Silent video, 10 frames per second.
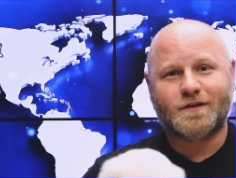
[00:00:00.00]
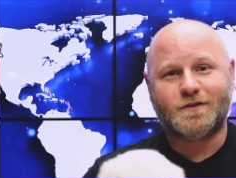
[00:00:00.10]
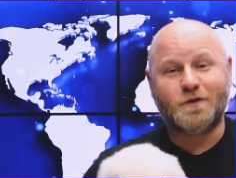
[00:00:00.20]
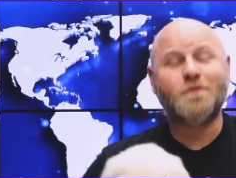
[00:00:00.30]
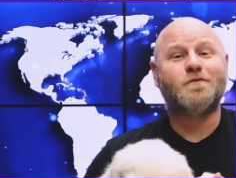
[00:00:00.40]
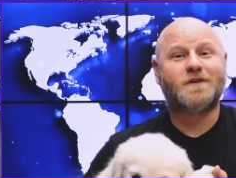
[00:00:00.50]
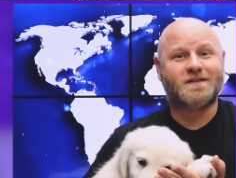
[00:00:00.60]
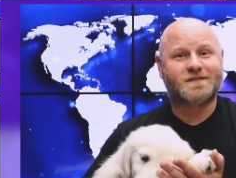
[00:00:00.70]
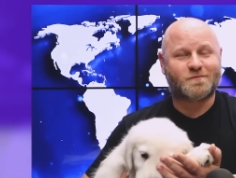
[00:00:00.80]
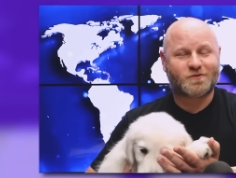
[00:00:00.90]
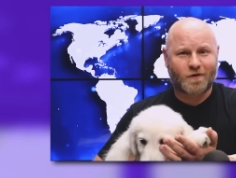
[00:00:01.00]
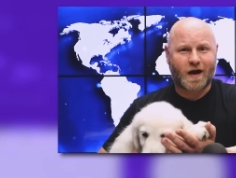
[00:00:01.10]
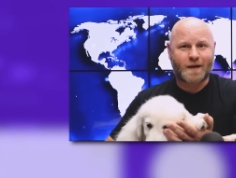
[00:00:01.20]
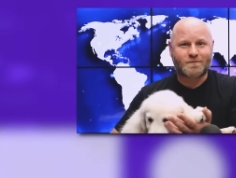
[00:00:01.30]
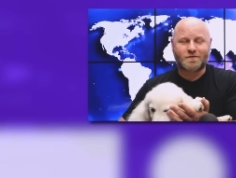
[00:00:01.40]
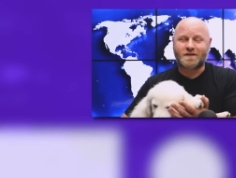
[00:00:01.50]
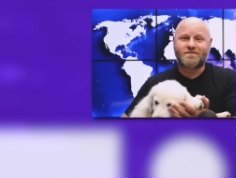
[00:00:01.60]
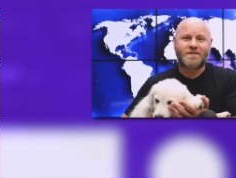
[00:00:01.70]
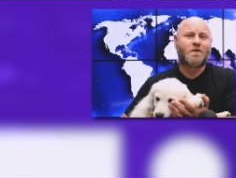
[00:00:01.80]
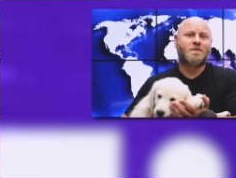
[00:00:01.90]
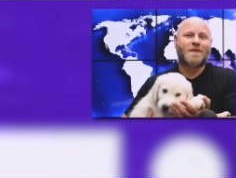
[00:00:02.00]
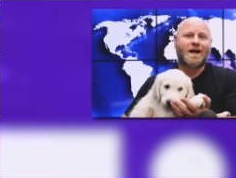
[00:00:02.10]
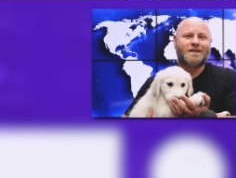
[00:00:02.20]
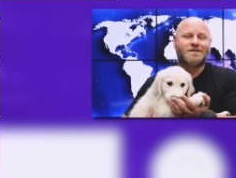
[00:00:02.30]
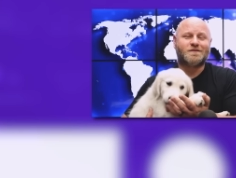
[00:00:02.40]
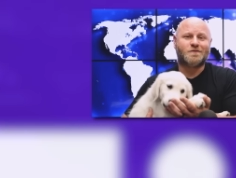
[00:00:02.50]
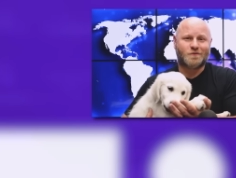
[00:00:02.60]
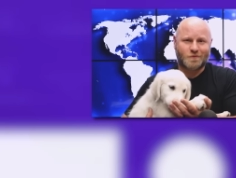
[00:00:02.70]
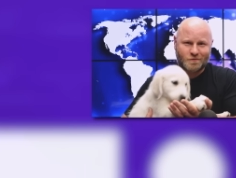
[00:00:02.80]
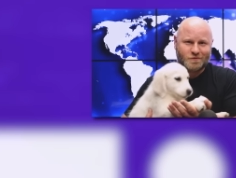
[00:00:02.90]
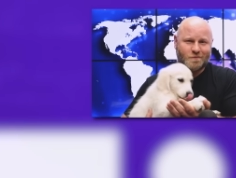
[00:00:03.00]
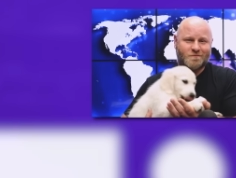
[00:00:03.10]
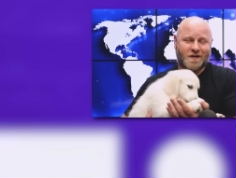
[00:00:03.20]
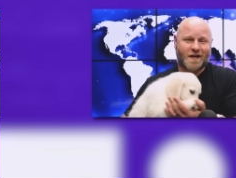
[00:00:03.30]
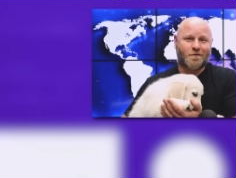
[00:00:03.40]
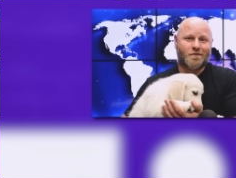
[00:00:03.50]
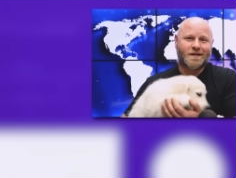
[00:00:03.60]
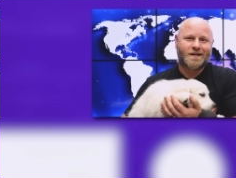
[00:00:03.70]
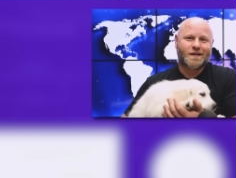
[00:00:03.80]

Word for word: you can subscribe to the Fair and Balanced YouTube channel?